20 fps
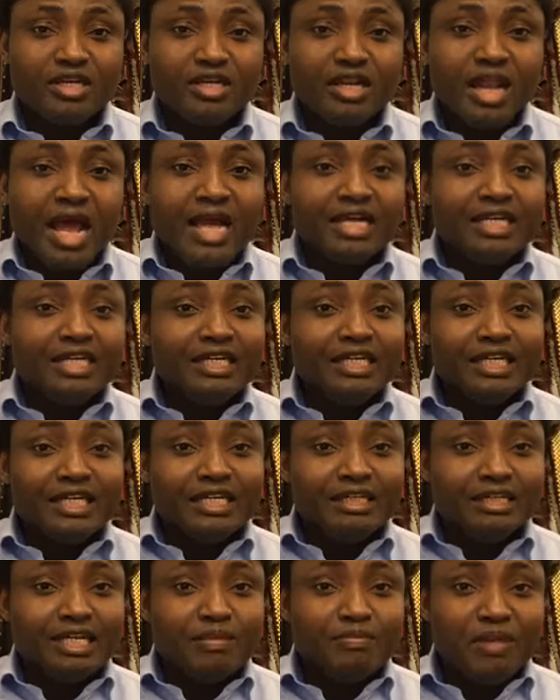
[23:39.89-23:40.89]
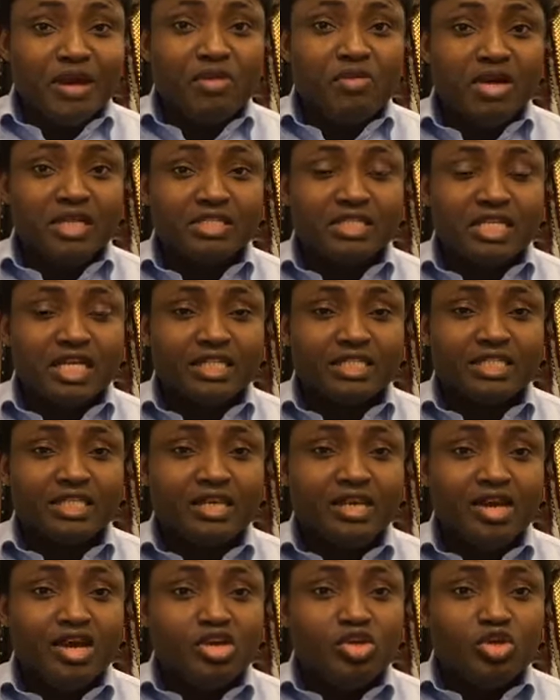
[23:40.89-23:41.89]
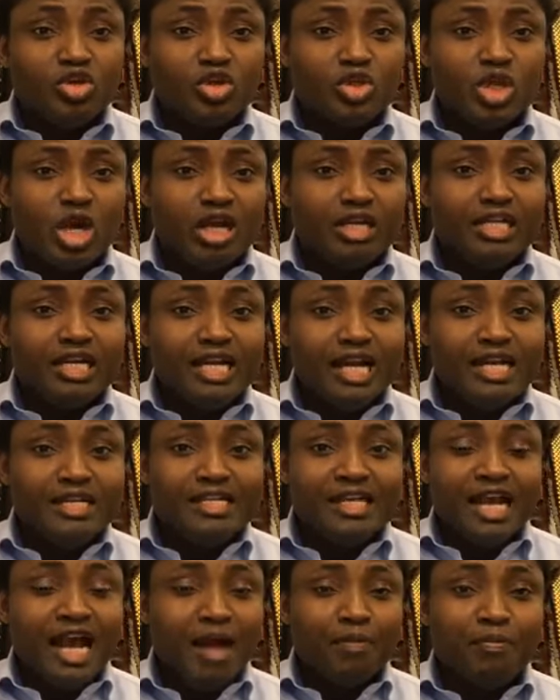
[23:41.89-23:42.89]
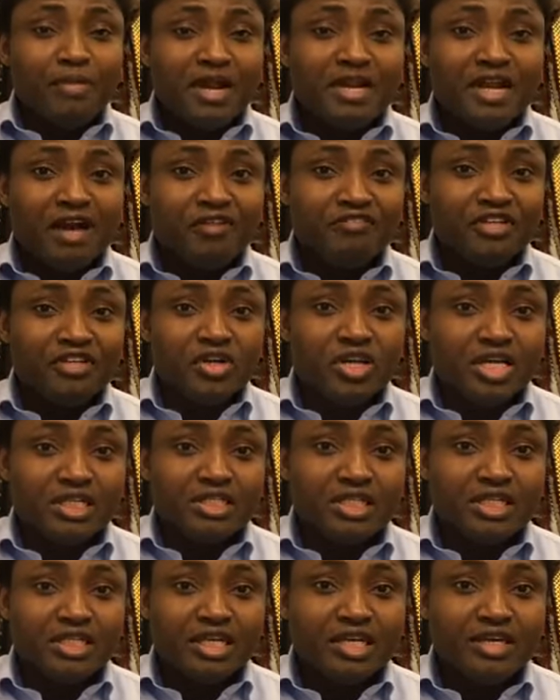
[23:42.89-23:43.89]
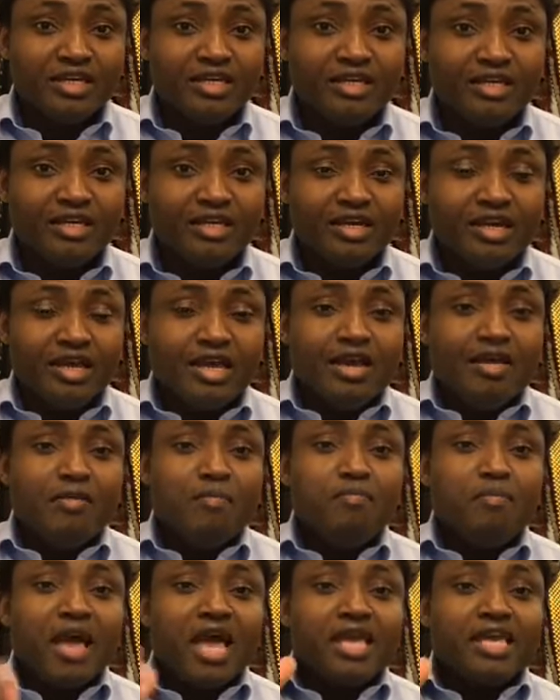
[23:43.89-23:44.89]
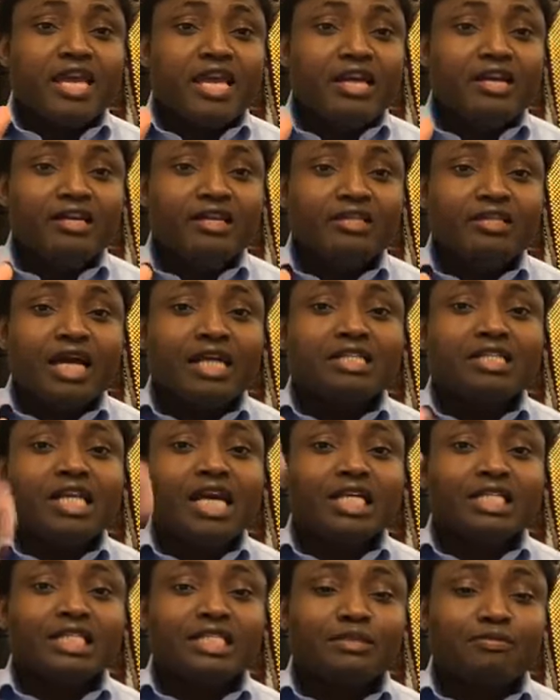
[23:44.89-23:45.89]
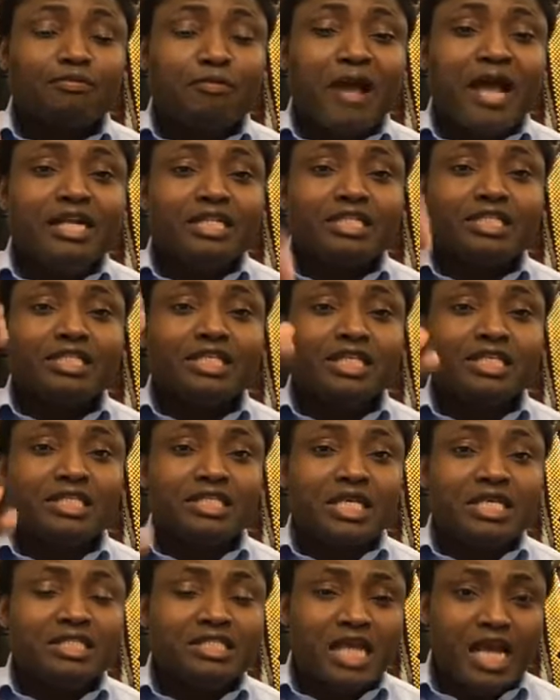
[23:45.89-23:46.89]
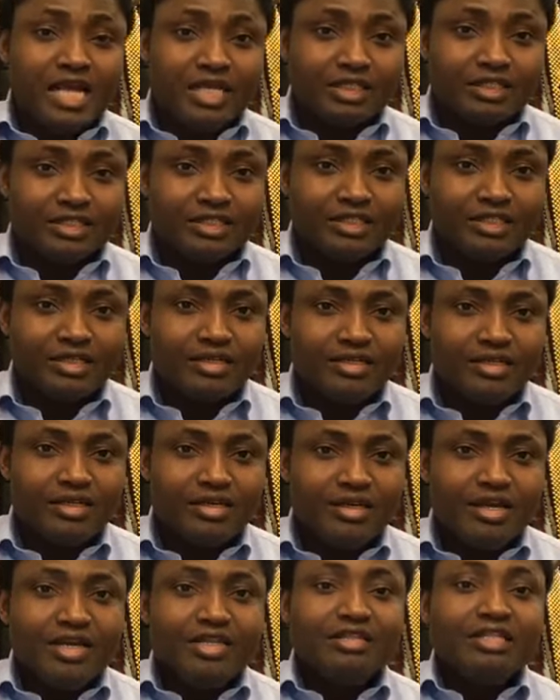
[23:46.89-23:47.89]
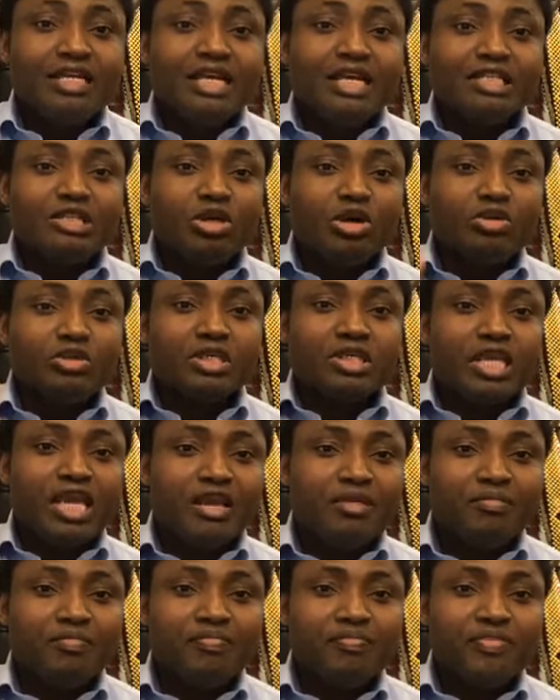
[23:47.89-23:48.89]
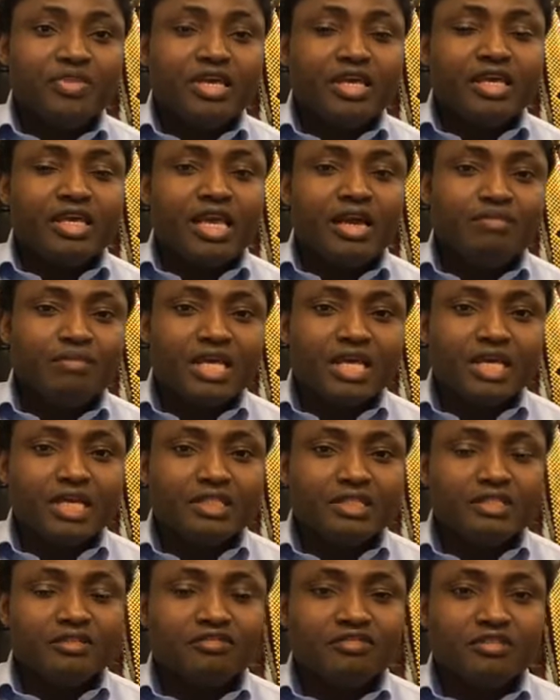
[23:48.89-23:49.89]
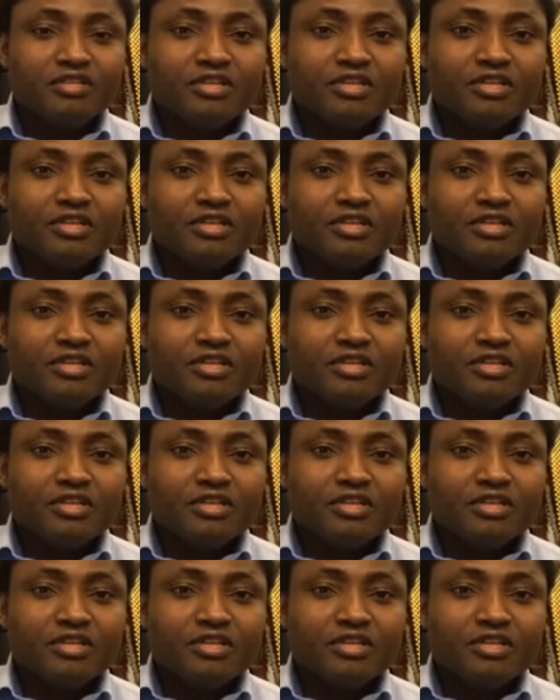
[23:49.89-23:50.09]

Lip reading: Like in the Benue State, you saw the lady, I played her video yesterday, begging that he has spent 16 days. The result came, it came negative.